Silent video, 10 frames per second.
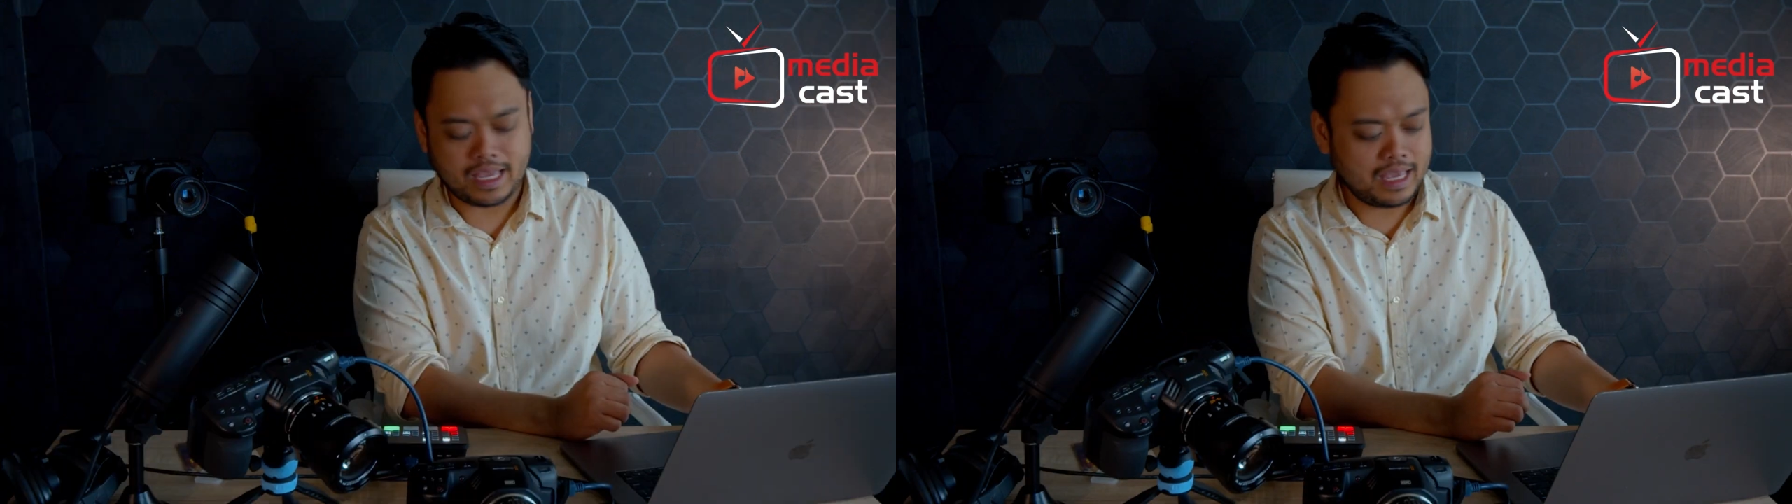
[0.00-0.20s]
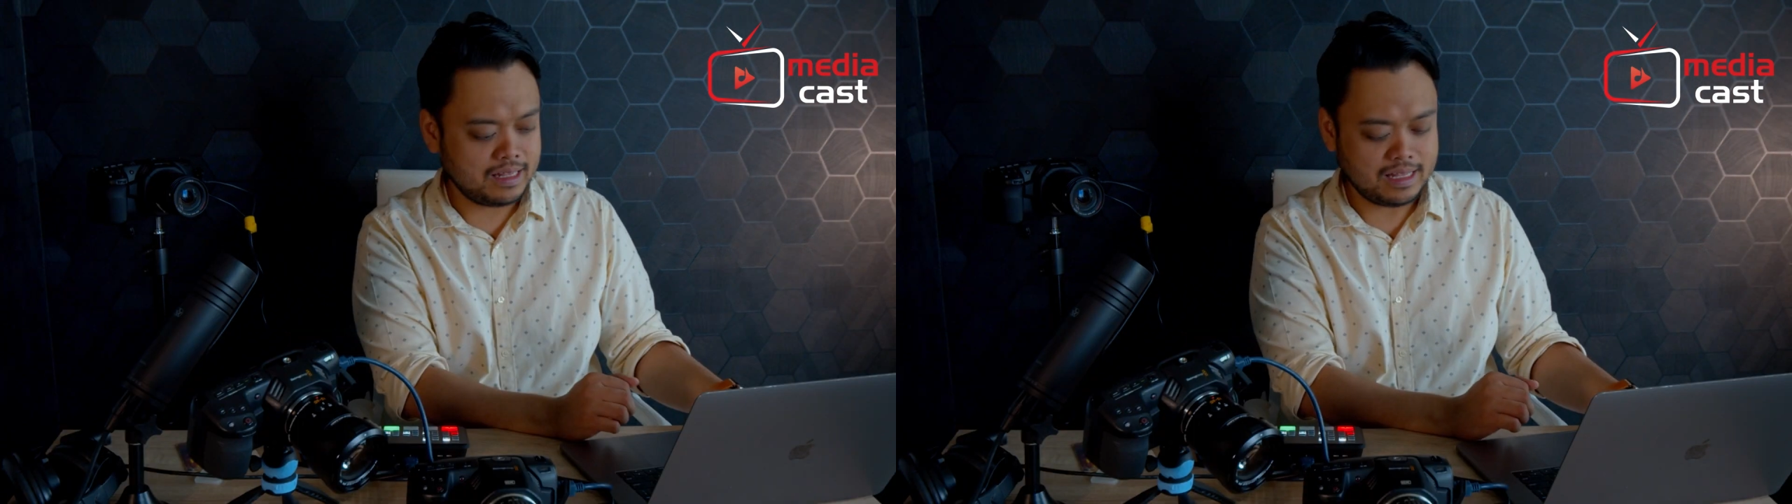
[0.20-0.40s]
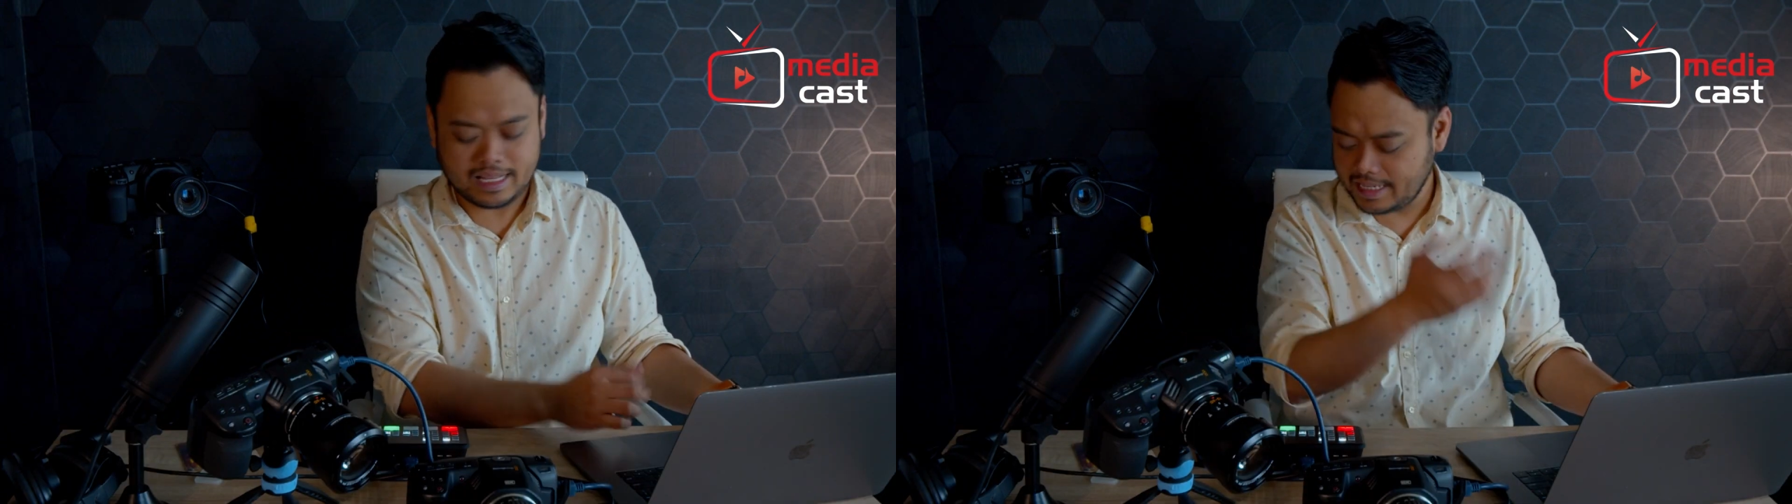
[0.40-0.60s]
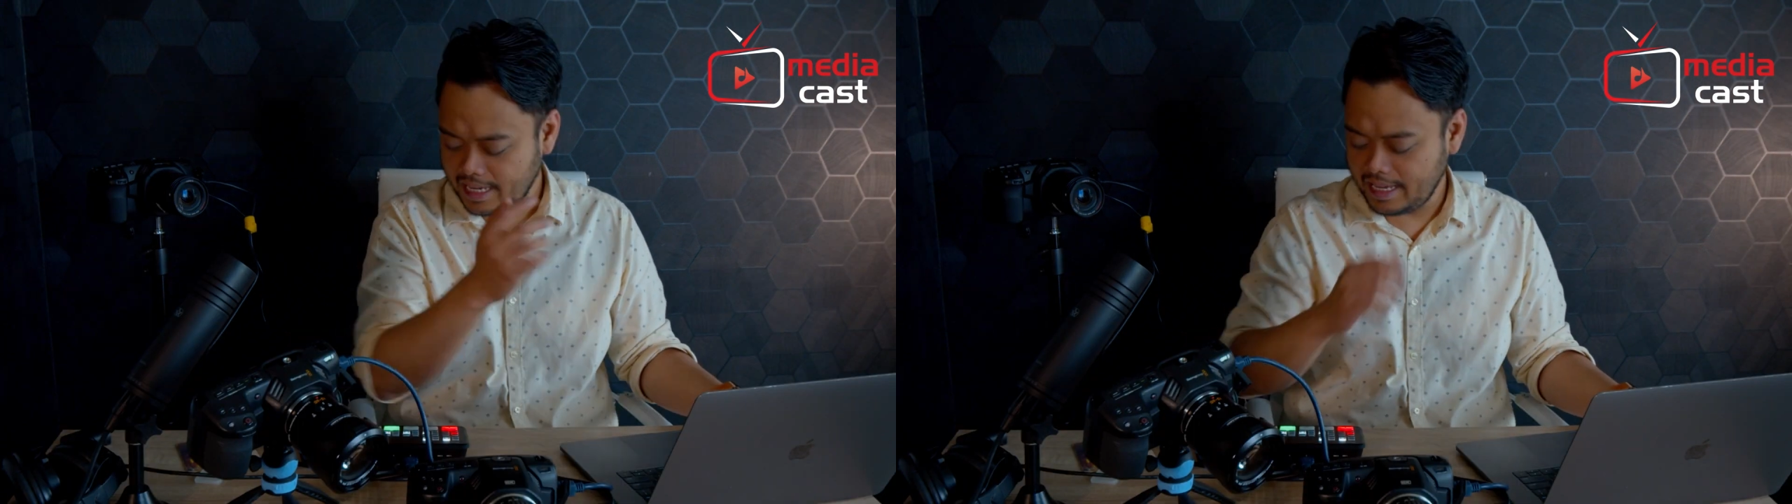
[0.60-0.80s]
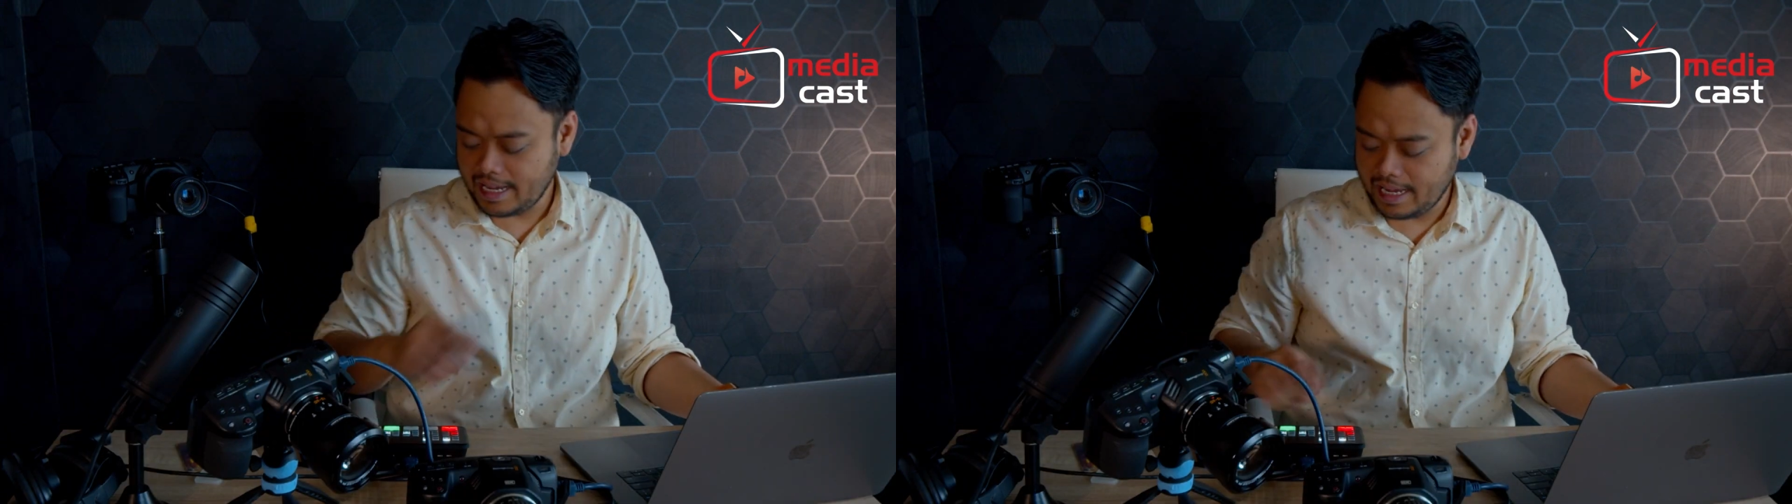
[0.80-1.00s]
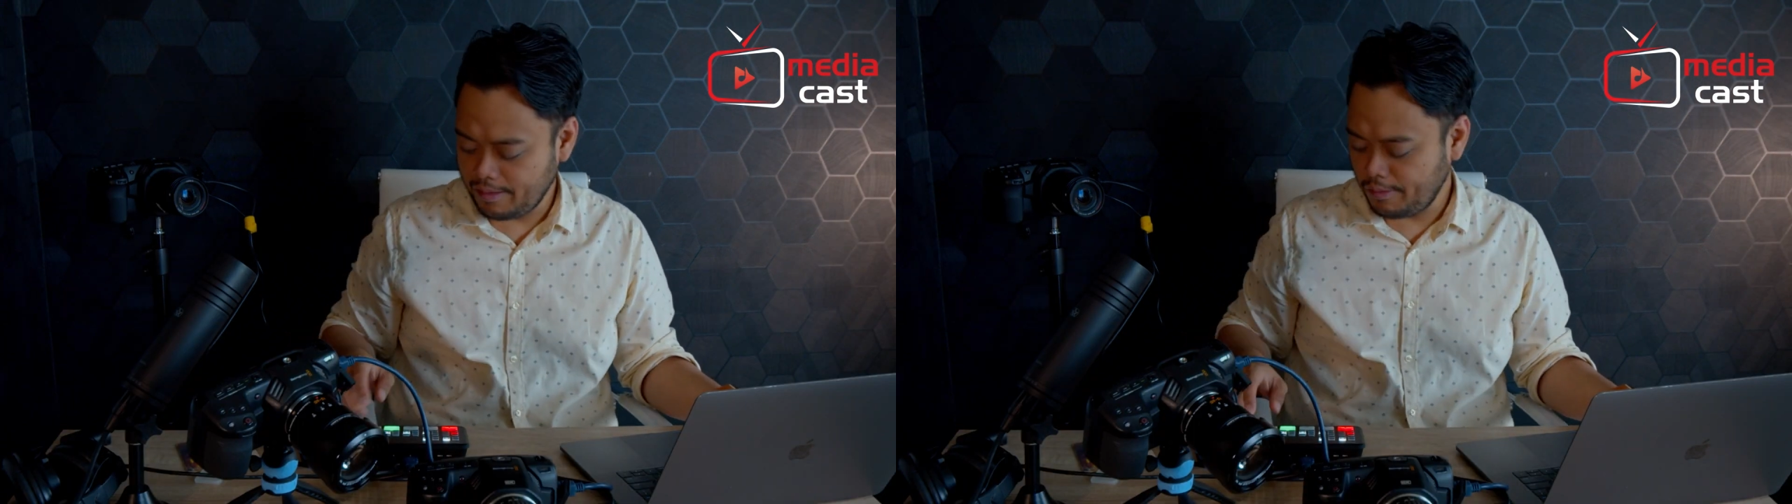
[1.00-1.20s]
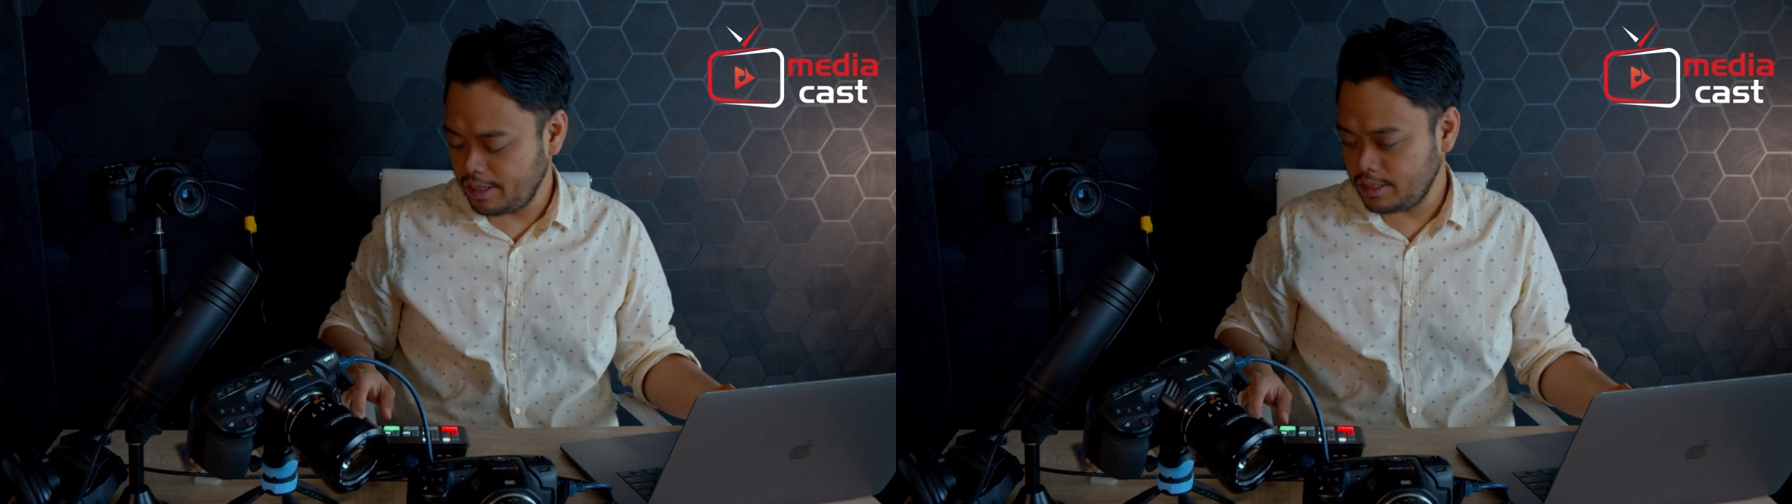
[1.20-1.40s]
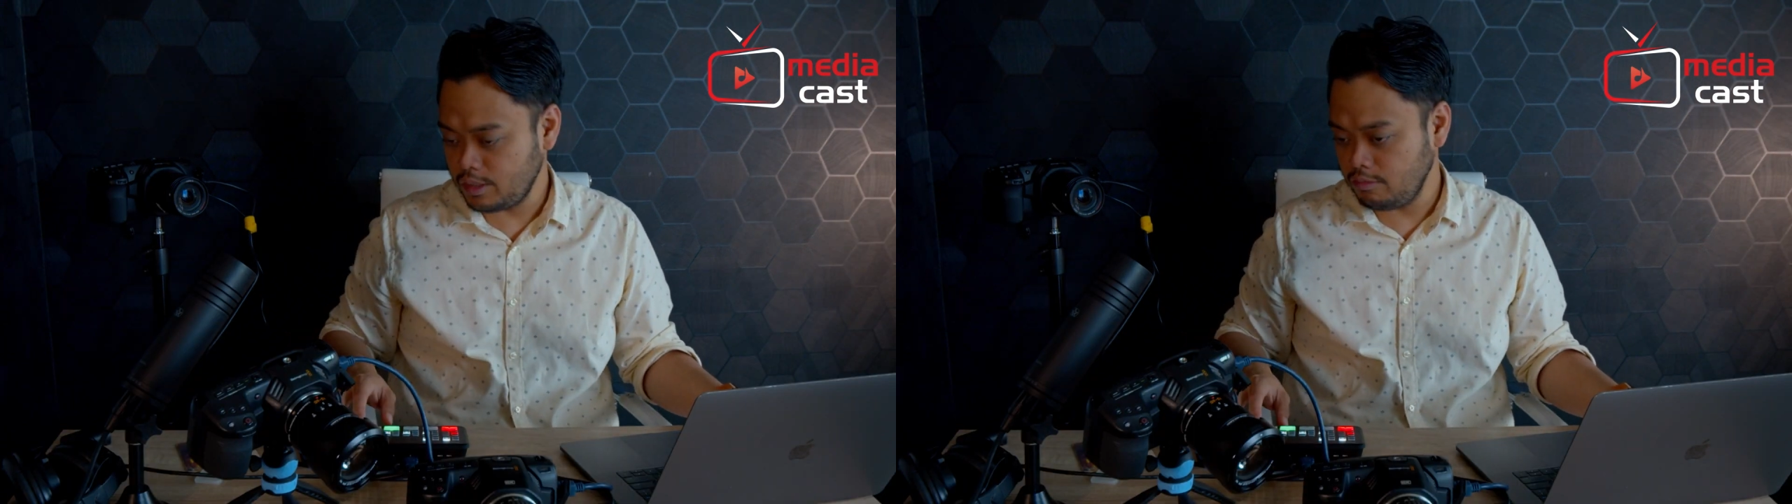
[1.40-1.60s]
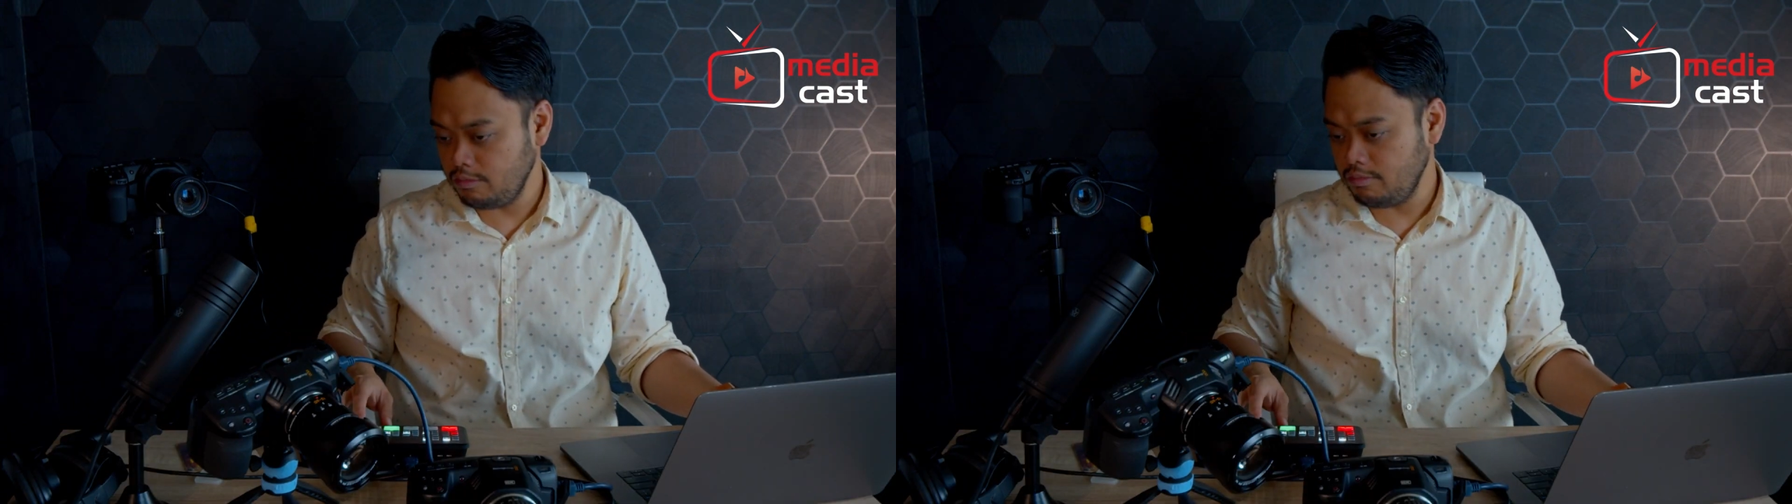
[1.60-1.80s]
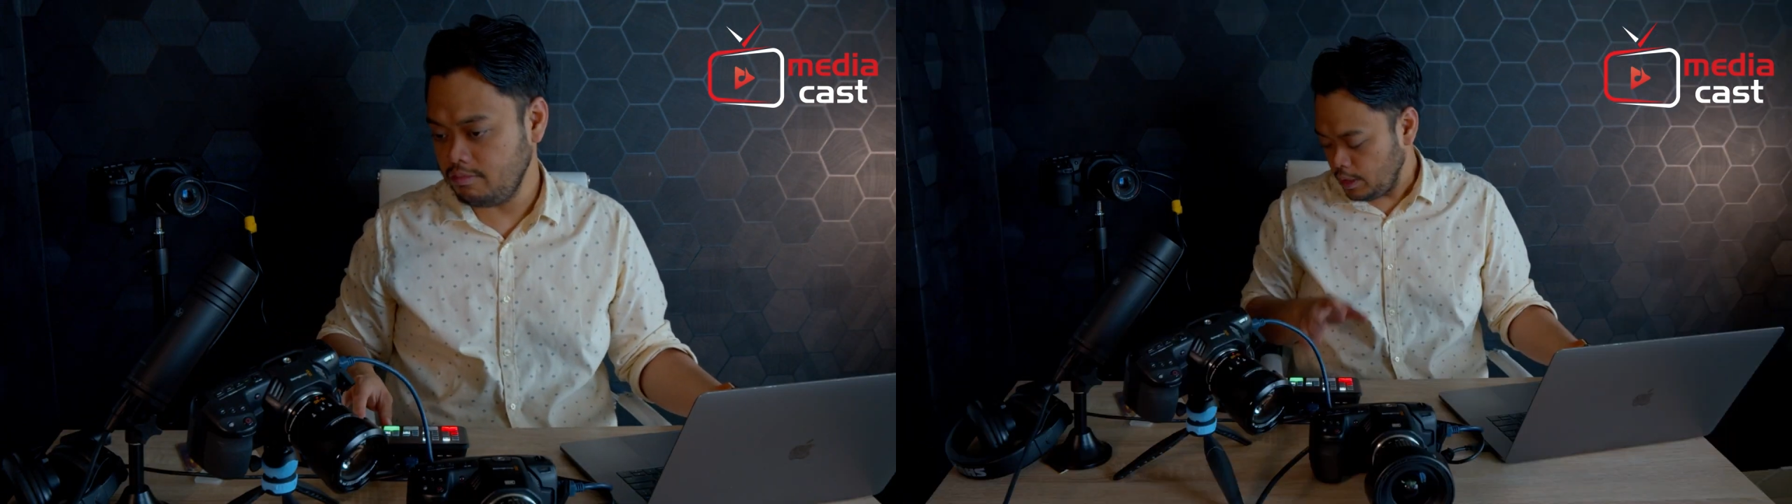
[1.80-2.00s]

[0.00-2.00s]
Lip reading: And let's say I want to